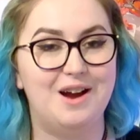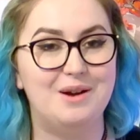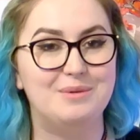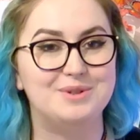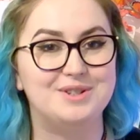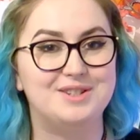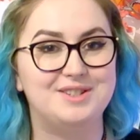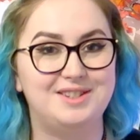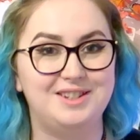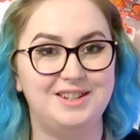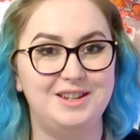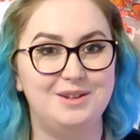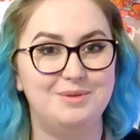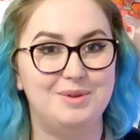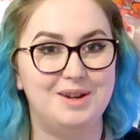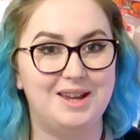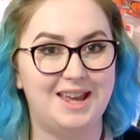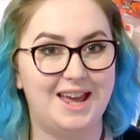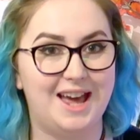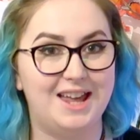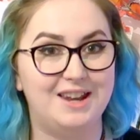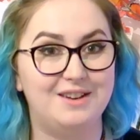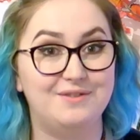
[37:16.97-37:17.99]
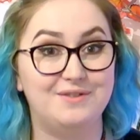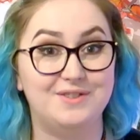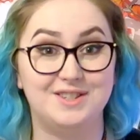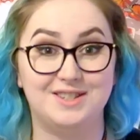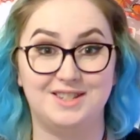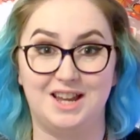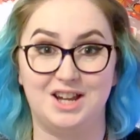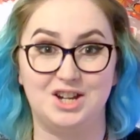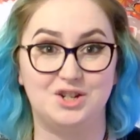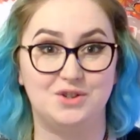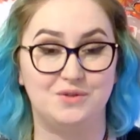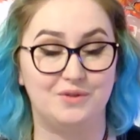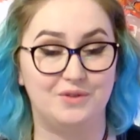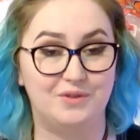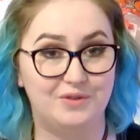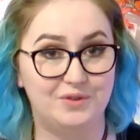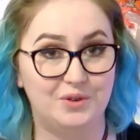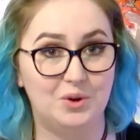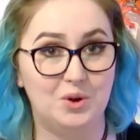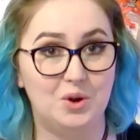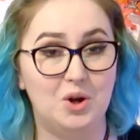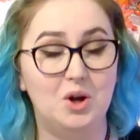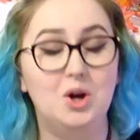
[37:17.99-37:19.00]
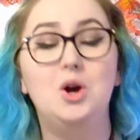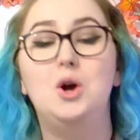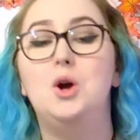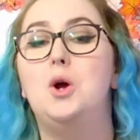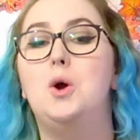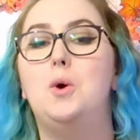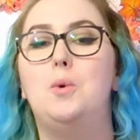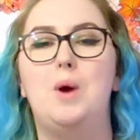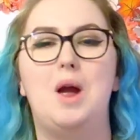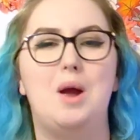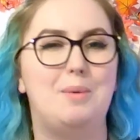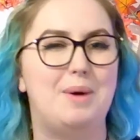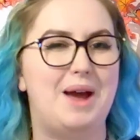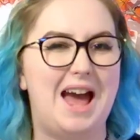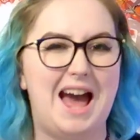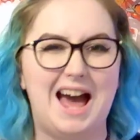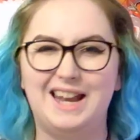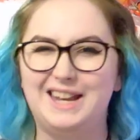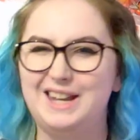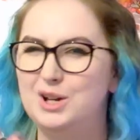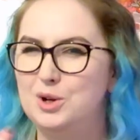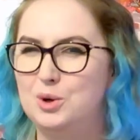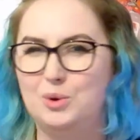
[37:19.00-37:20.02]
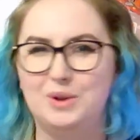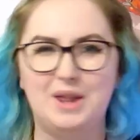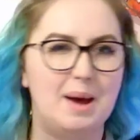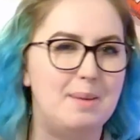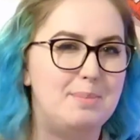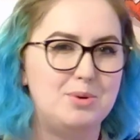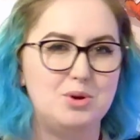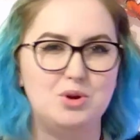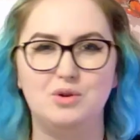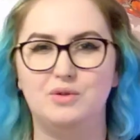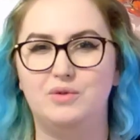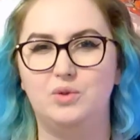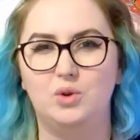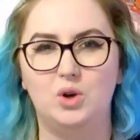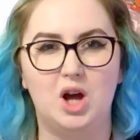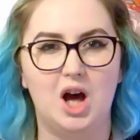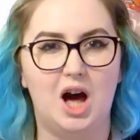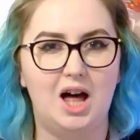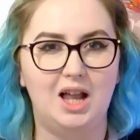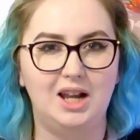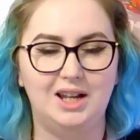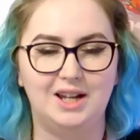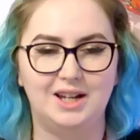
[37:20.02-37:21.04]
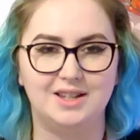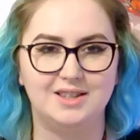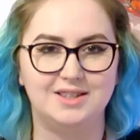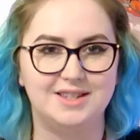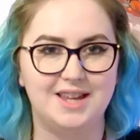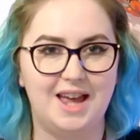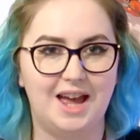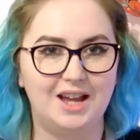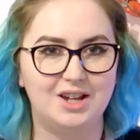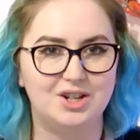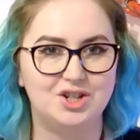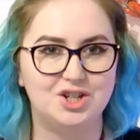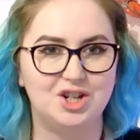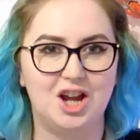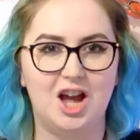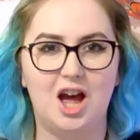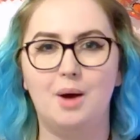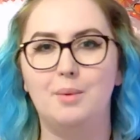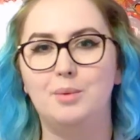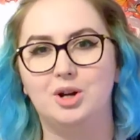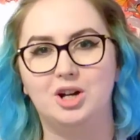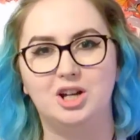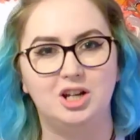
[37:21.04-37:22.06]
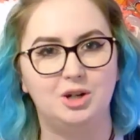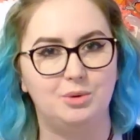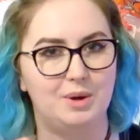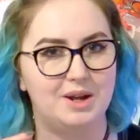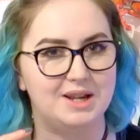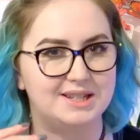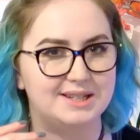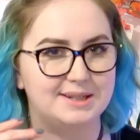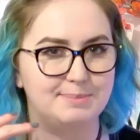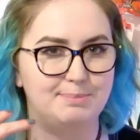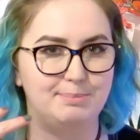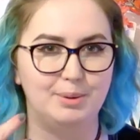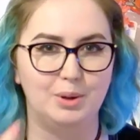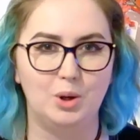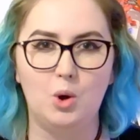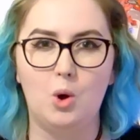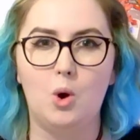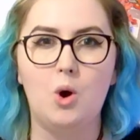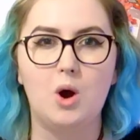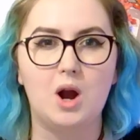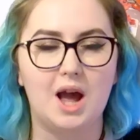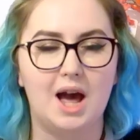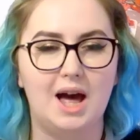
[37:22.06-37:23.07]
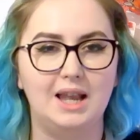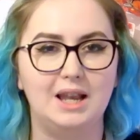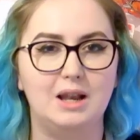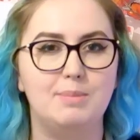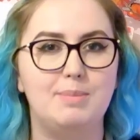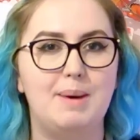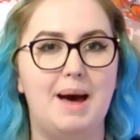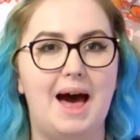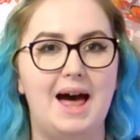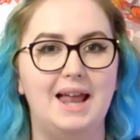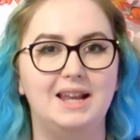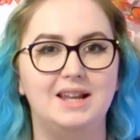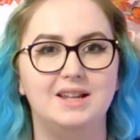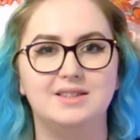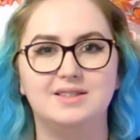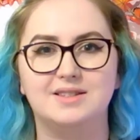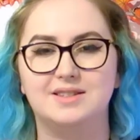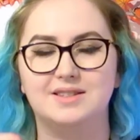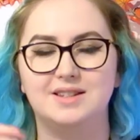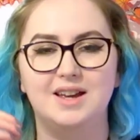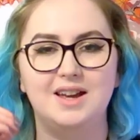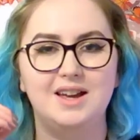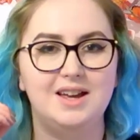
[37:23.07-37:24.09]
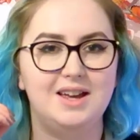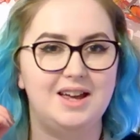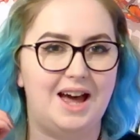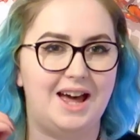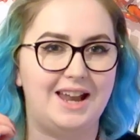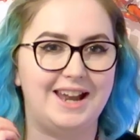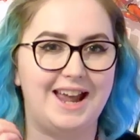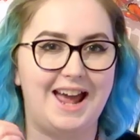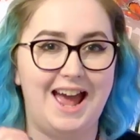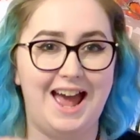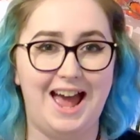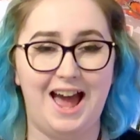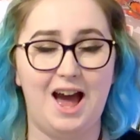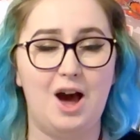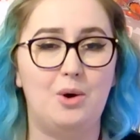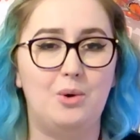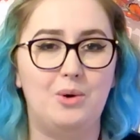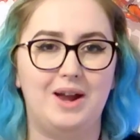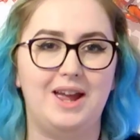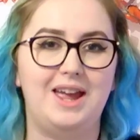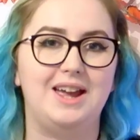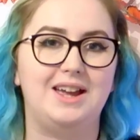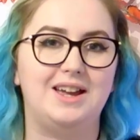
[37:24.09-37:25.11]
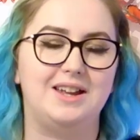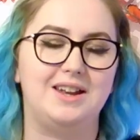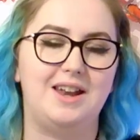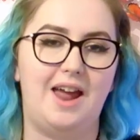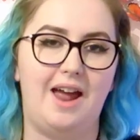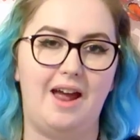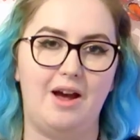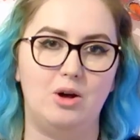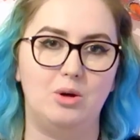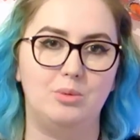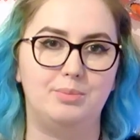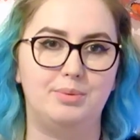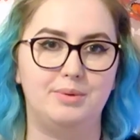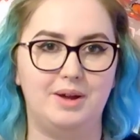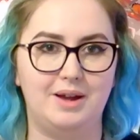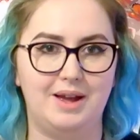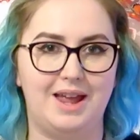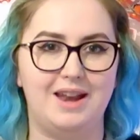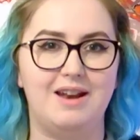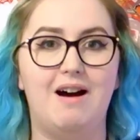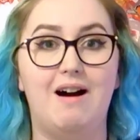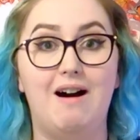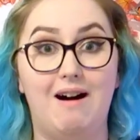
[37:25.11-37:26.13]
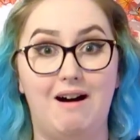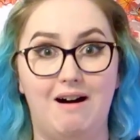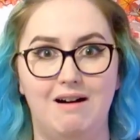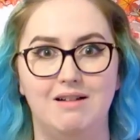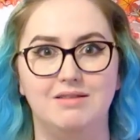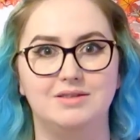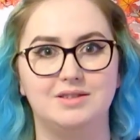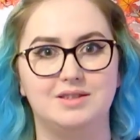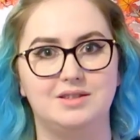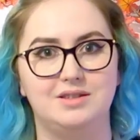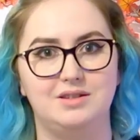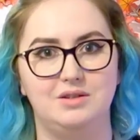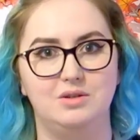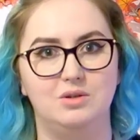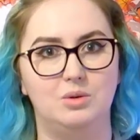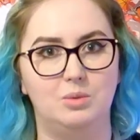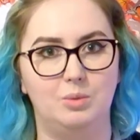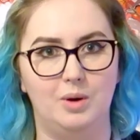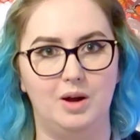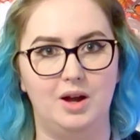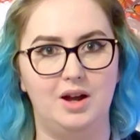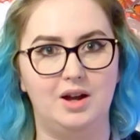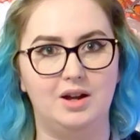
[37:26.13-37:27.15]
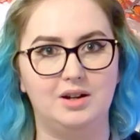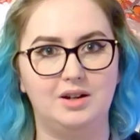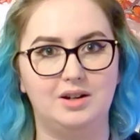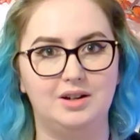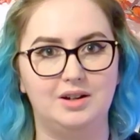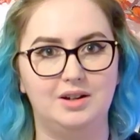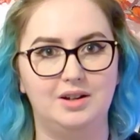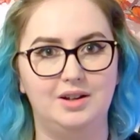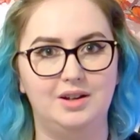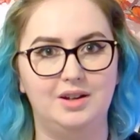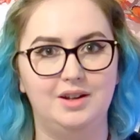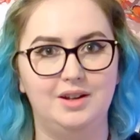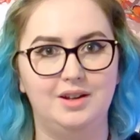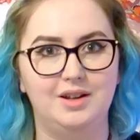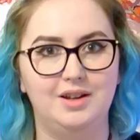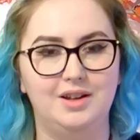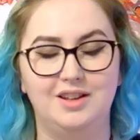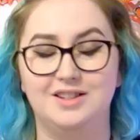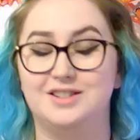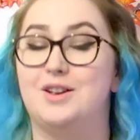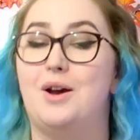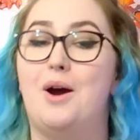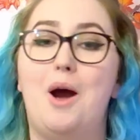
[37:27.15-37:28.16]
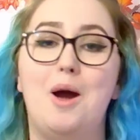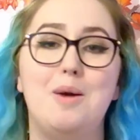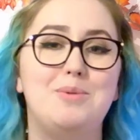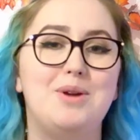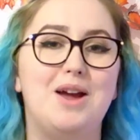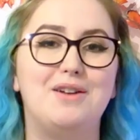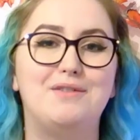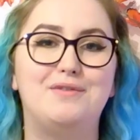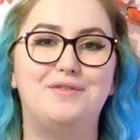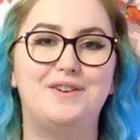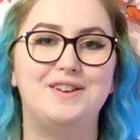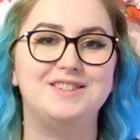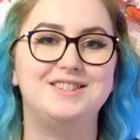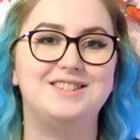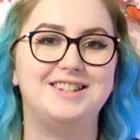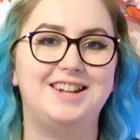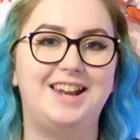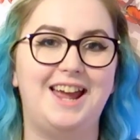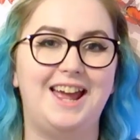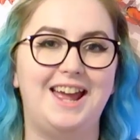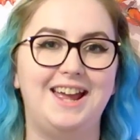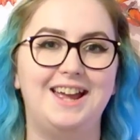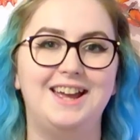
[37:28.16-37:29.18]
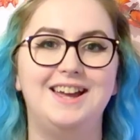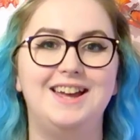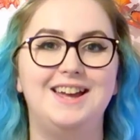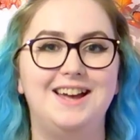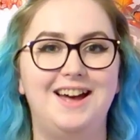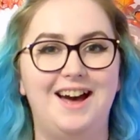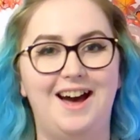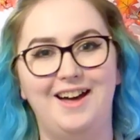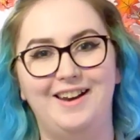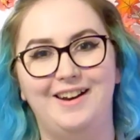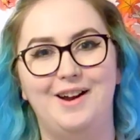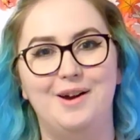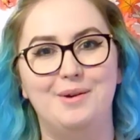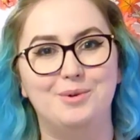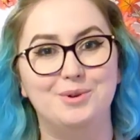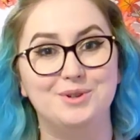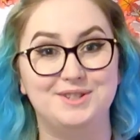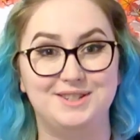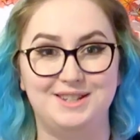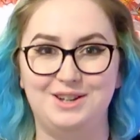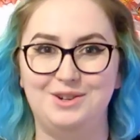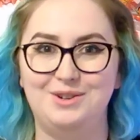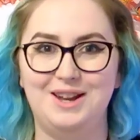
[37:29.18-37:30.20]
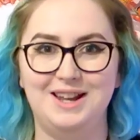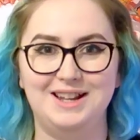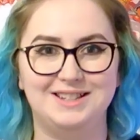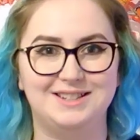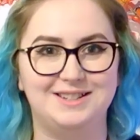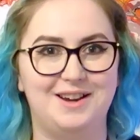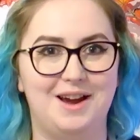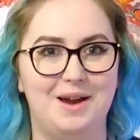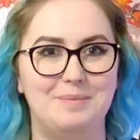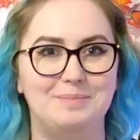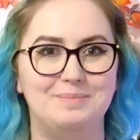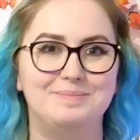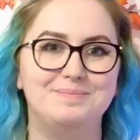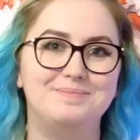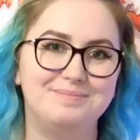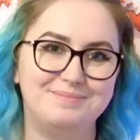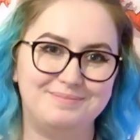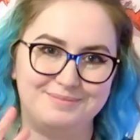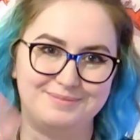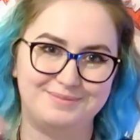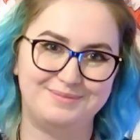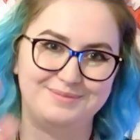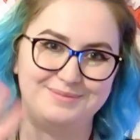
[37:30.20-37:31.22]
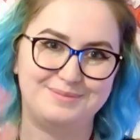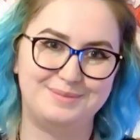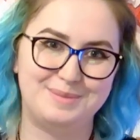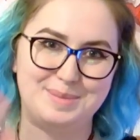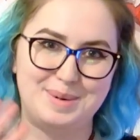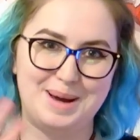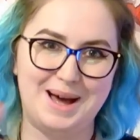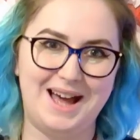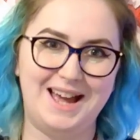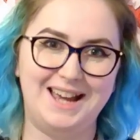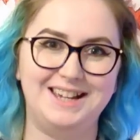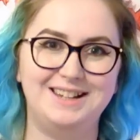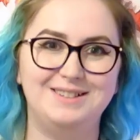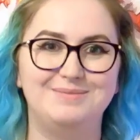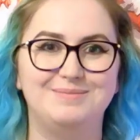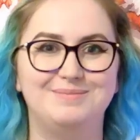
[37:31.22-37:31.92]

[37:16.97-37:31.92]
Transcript: will see you again for session 4, where we're adding all that beautiful colour and texture, and we're going to explore colour palettes and how it can help enhance your work. So I hope you had fun today, and I will see you next time. Bye!